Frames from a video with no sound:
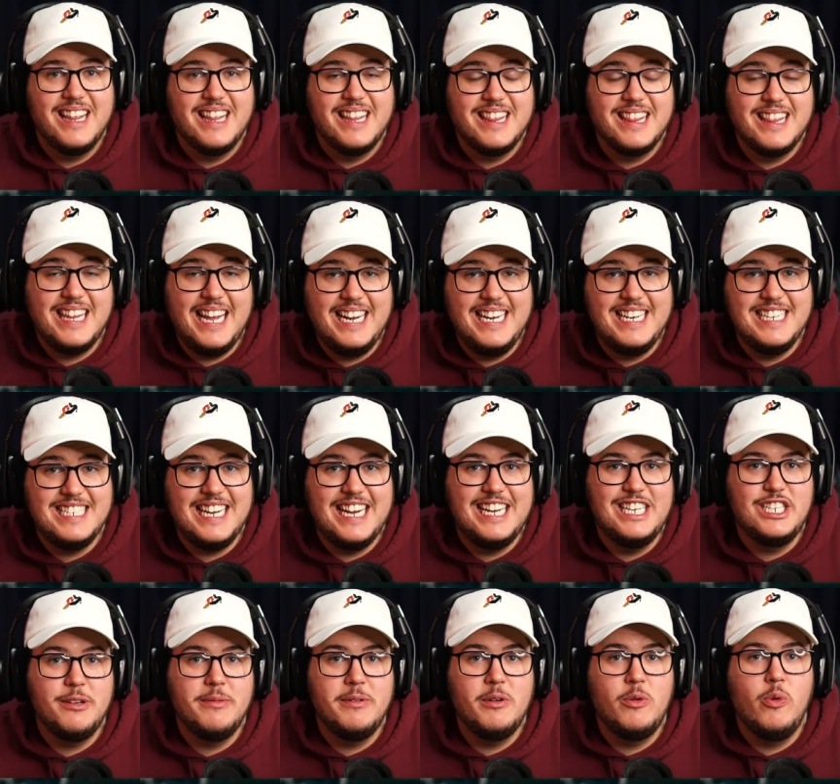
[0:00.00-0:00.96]
Ladies and
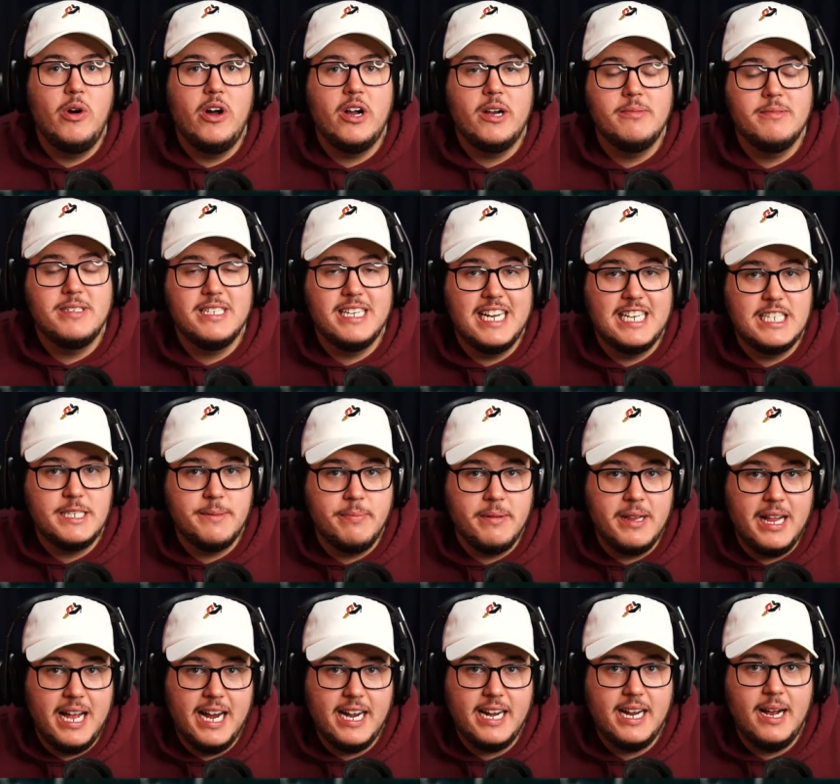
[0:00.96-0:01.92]
gentlemen, welcome to today's
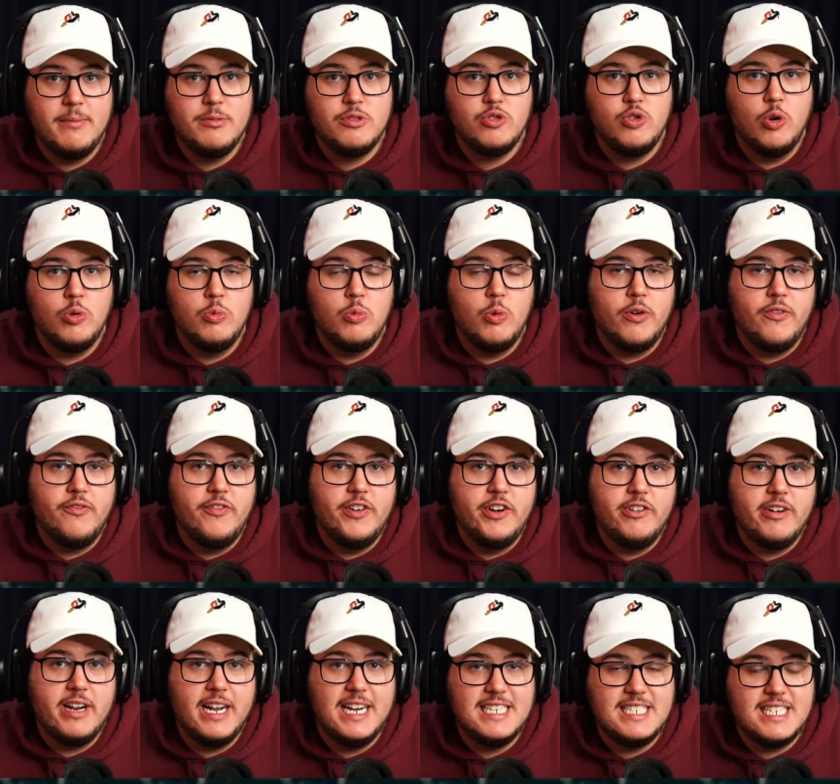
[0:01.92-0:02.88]
Black Ops Cold War video,
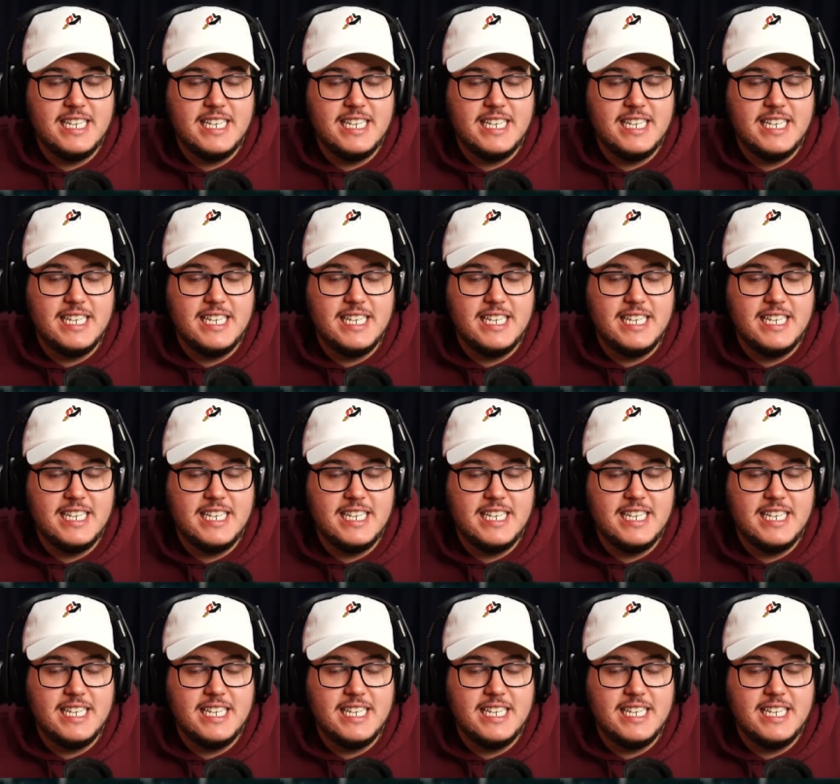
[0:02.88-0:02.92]
guys.